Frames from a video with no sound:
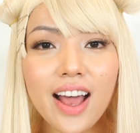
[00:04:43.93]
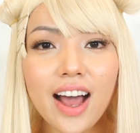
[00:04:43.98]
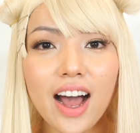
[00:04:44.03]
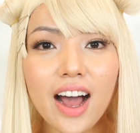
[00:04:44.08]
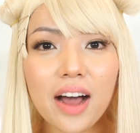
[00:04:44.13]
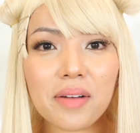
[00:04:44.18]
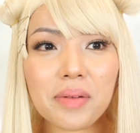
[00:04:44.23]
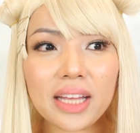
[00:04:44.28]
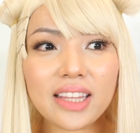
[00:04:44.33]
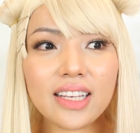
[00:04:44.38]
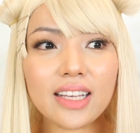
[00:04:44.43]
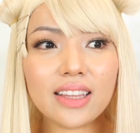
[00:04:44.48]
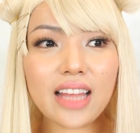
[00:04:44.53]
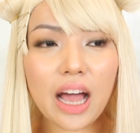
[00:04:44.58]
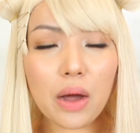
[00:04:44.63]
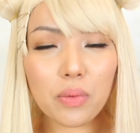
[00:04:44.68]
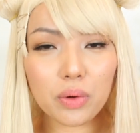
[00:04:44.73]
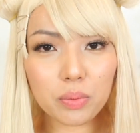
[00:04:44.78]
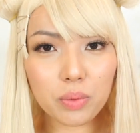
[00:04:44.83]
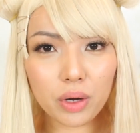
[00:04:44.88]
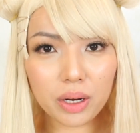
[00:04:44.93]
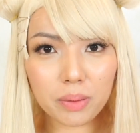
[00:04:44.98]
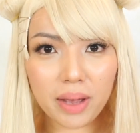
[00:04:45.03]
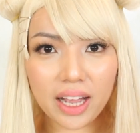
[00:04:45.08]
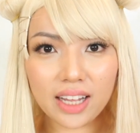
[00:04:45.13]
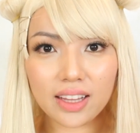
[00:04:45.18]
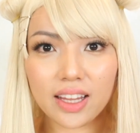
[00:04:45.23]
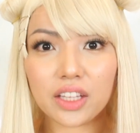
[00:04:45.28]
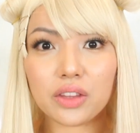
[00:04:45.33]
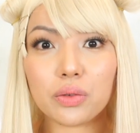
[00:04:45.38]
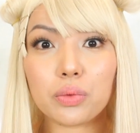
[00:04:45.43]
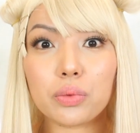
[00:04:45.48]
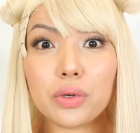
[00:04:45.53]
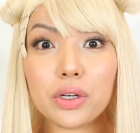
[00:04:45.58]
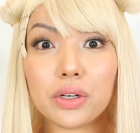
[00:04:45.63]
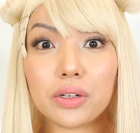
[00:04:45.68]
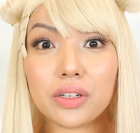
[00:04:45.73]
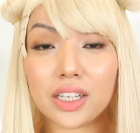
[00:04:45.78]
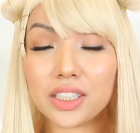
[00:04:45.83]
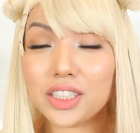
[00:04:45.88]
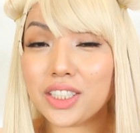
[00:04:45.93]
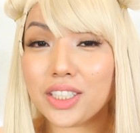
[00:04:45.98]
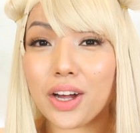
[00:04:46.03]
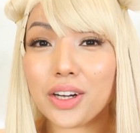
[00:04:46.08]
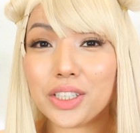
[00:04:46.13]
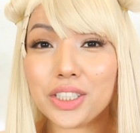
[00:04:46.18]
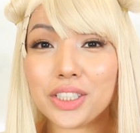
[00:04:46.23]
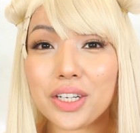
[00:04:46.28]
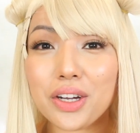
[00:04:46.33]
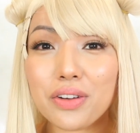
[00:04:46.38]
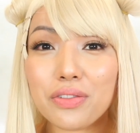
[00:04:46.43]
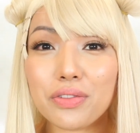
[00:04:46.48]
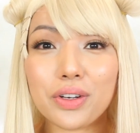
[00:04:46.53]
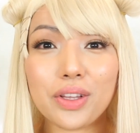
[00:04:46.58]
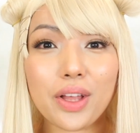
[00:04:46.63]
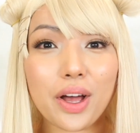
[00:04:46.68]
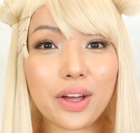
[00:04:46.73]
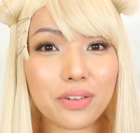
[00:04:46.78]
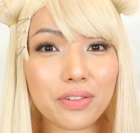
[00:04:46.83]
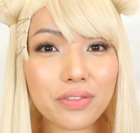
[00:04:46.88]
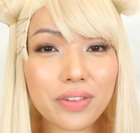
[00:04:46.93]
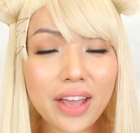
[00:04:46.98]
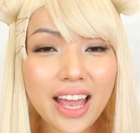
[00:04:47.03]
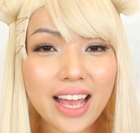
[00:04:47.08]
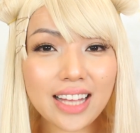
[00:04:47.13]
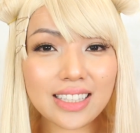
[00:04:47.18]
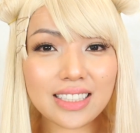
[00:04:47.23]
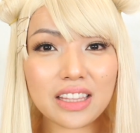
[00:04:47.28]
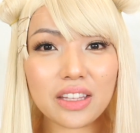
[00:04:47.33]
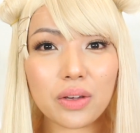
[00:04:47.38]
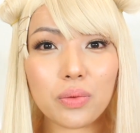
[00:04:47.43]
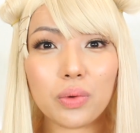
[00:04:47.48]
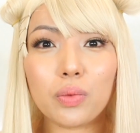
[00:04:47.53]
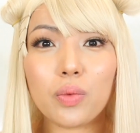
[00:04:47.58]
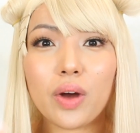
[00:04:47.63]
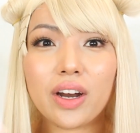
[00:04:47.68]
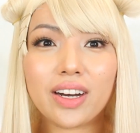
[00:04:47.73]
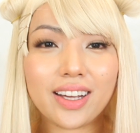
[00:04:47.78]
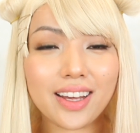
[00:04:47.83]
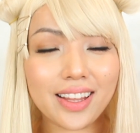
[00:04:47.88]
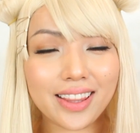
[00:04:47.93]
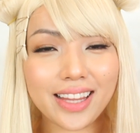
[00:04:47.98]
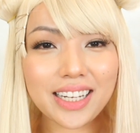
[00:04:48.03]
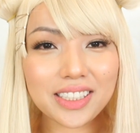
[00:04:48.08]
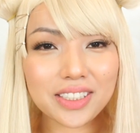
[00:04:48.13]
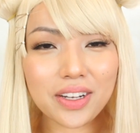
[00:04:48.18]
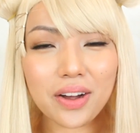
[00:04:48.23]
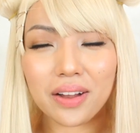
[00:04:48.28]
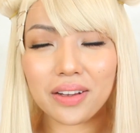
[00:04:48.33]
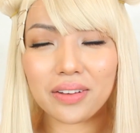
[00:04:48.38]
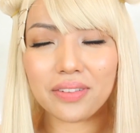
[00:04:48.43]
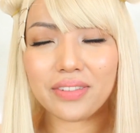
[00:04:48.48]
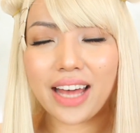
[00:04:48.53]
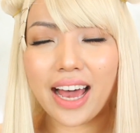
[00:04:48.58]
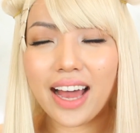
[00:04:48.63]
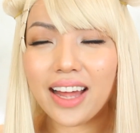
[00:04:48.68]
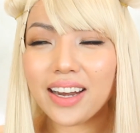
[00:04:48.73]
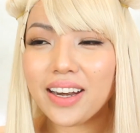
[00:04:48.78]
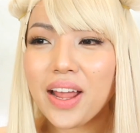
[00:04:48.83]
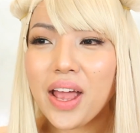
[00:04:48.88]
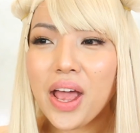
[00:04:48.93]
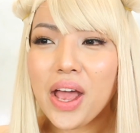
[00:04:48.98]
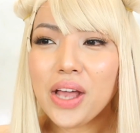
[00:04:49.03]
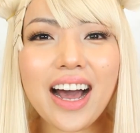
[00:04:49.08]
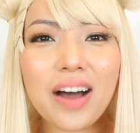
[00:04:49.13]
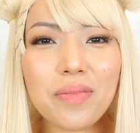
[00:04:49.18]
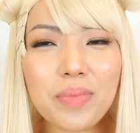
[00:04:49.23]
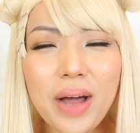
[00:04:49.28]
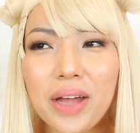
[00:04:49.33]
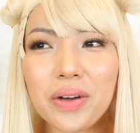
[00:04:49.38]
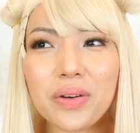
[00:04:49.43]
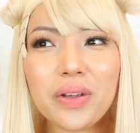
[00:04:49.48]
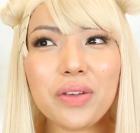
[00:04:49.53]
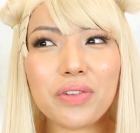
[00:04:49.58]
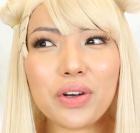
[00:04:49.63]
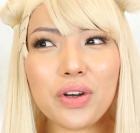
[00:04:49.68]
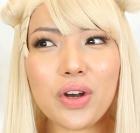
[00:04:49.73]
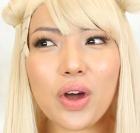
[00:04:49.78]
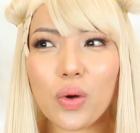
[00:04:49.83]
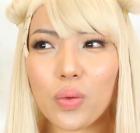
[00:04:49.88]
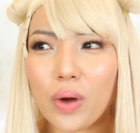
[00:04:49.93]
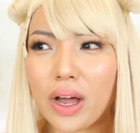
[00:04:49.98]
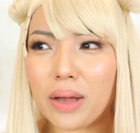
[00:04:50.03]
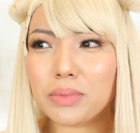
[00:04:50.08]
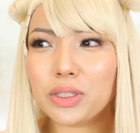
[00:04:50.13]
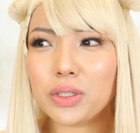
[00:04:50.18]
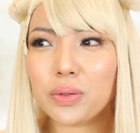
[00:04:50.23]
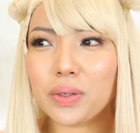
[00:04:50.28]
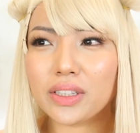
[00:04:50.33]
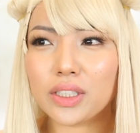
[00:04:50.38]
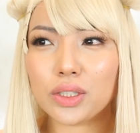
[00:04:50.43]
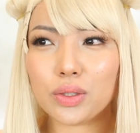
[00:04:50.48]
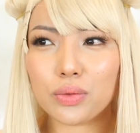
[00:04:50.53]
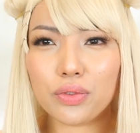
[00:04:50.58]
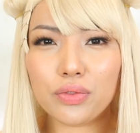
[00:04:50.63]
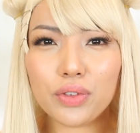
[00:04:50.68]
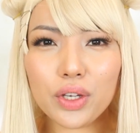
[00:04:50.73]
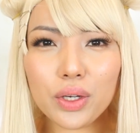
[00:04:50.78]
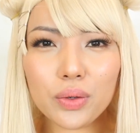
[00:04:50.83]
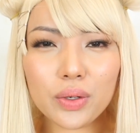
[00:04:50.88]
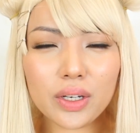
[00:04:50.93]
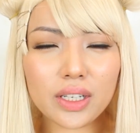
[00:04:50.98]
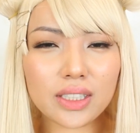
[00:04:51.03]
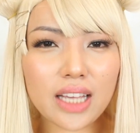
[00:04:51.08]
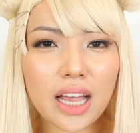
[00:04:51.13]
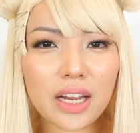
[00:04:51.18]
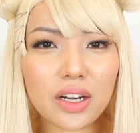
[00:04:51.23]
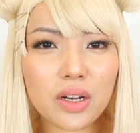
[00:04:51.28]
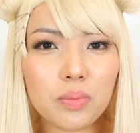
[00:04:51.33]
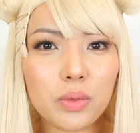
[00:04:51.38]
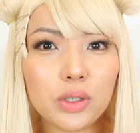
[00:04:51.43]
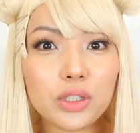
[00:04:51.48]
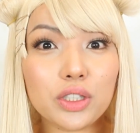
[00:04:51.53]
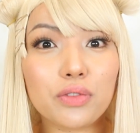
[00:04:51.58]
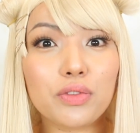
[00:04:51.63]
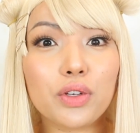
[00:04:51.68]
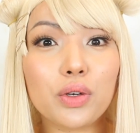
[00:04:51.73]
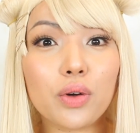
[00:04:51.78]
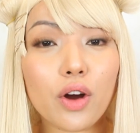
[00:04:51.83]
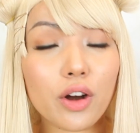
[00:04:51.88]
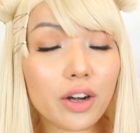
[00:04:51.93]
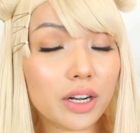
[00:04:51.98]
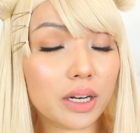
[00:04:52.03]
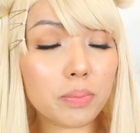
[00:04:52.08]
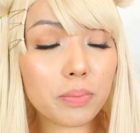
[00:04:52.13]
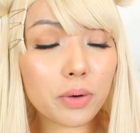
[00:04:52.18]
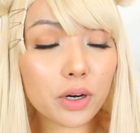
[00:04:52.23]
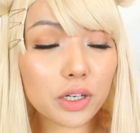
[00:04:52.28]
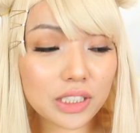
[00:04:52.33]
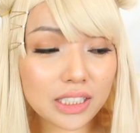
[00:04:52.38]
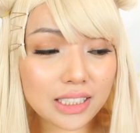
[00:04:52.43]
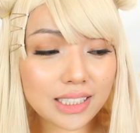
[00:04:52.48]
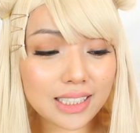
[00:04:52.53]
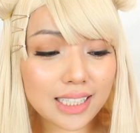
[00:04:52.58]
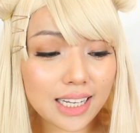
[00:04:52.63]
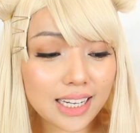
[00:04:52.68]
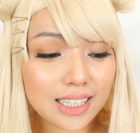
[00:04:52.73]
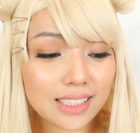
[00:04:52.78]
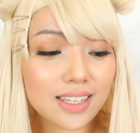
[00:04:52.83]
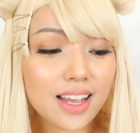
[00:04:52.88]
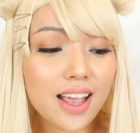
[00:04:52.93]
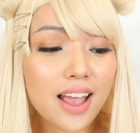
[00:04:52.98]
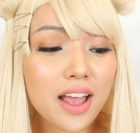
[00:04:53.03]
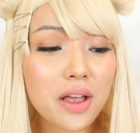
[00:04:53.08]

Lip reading: I think that would bring back like the real nostalgia for a lot of fans, and they would want to collect all of that. I don't even know why I'm doing this review because I know most of you already purchased it.